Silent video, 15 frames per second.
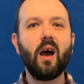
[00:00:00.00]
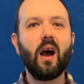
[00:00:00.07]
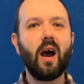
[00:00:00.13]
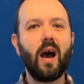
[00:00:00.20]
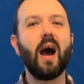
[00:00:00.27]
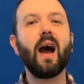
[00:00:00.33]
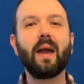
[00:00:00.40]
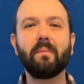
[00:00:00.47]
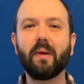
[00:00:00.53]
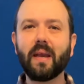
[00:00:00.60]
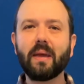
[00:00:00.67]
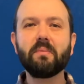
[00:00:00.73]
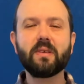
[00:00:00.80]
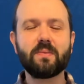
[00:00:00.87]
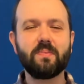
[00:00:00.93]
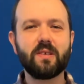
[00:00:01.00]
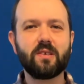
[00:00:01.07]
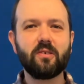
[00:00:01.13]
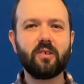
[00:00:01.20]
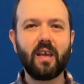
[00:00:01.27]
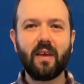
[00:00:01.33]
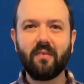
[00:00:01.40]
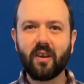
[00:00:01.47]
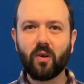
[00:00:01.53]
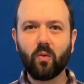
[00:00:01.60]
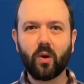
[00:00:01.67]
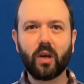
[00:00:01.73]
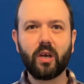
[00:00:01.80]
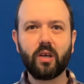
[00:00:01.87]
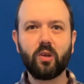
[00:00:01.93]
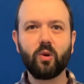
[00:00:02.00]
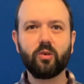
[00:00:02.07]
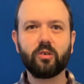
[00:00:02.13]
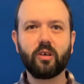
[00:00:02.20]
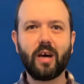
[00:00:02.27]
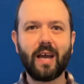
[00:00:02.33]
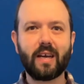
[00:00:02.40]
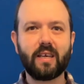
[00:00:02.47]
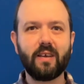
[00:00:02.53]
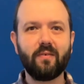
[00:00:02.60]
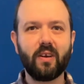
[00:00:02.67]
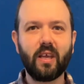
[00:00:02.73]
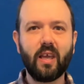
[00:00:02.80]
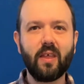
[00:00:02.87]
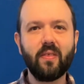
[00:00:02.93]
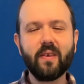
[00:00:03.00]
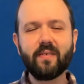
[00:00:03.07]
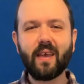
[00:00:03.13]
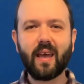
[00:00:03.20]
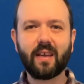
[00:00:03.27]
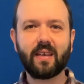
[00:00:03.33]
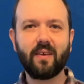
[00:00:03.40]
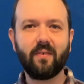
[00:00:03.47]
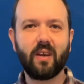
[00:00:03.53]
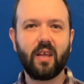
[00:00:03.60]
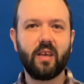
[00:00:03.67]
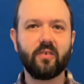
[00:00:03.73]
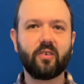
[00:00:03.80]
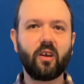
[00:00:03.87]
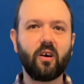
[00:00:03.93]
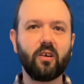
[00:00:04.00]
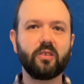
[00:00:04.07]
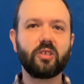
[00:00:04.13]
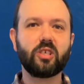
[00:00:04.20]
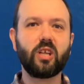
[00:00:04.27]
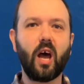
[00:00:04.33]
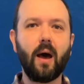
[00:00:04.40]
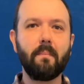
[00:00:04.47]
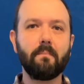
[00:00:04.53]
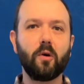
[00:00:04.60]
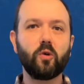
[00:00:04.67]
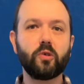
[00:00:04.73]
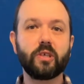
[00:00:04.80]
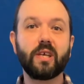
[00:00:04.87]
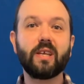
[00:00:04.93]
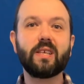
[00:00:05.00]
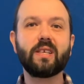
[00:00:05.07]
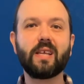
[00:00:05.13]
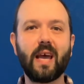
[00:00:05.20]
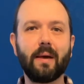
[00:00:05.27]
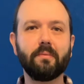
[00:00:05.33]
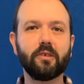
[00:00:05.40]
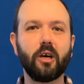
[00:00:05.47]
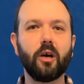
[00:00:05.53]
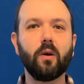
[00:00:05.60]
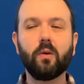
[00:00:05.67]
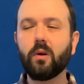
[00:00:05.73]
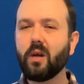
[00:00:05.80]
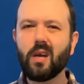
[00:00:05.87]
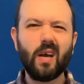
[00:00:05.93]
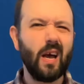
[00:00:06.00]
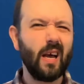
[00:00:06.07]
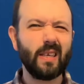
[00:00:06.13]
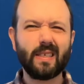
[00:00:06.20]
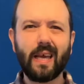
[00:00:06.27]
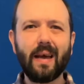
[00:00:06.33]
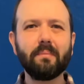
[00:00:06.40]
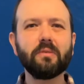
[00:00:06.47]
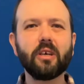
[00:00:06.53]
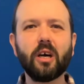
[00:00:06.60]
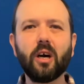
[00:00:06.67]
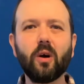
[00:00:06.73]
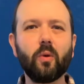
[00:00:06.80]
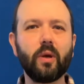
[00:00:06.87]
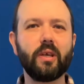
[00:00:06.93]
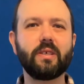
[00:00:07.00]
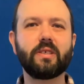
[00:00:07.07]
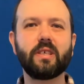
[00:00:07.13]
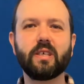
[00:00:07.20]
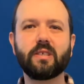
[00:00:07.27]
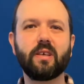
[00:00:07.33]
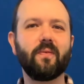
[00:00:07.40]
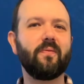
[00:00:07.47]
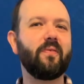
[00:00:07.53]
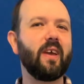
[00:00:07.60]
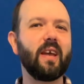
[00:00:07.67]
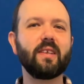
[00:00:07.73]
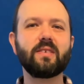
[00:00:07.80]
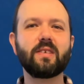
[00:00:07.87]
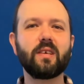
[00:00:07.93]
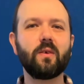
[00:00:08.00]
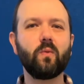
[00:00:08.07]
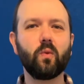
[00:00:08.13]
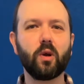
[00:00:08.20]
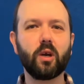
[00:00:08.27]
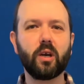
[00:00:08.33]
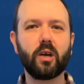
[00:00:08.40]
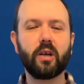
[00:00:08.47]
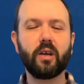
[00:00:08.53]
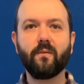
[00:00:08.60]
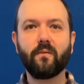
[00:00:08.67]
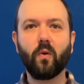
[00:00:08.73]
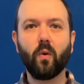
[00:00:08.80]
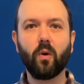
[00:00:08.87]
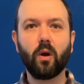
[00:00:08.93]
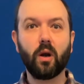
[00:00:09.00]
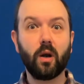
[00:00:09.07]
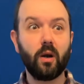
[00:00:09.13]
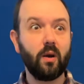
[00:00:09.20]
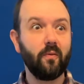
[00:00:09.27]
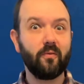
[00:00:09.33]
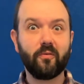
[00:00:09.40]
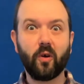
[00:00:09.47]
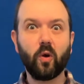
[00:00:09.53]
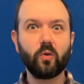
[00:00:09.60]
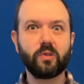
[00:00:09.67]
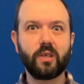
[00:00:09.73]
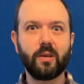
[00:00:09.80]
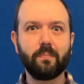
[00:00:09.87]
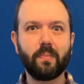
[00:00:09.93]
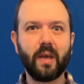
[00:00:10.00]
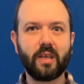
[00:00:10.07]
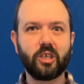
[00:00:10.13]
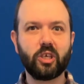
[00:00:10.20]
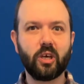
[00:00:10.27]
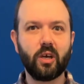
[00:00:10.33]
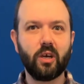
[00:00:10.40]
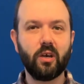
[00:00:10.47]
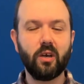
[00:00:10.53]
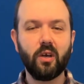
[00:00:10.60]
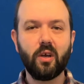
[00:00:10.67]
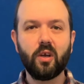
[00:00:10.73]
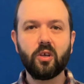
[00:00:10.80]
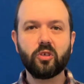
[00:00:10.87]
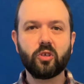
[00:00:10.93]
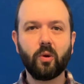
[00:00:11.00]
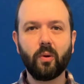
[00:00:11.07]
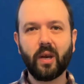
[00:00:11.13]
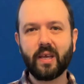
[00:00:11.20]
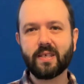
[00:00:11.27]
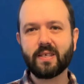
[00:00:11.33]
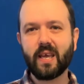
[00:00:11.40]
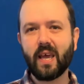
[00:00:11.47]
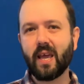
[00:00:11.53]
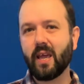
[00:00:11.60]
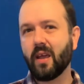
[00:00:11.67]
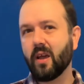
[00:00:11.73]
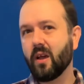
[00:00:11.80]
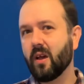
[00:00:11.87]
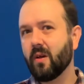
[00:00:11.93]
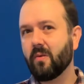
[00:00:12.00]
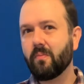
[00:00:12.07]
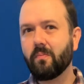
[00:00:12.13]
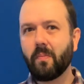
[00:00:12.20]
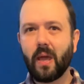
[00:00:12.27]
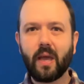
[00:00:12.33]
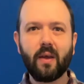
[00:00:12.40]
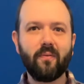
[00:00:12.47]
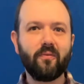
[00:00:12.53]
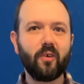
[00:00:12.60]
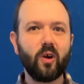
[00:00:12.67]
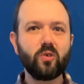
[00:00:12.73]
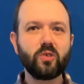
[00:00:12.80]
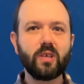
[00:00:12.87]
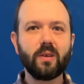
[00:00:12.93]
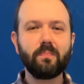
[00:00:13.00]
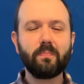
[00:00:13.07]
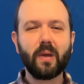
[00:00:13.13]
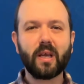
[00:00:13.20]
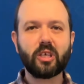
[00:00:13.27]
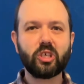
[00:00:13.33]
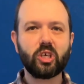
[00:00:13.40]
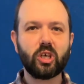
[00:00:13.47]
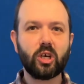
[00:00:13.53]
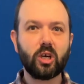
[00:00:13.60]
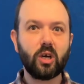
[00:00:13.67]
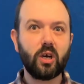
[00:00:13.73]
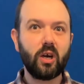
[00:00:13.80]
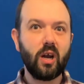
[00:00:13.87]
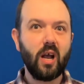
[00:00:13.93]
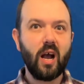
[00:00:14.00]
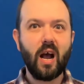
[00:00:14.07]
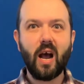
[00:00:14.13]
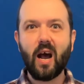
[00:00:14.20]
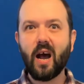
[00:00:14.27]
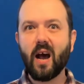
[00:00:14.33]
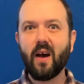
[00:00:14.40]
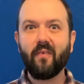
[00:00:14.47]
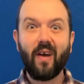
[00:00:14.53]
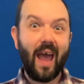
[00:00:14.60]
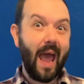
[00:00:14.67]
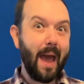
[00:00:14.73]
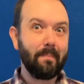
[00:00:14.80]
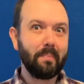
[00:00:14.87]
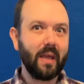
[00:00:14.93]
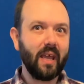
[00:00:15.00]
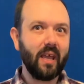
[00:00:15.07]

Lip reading: Hi, my name is Mr. David and we're going to do a little activity. And this activity is called stop motion tableau. A tableau is just a fancy word for frozen picture. So when I say make a frozen picture of happy,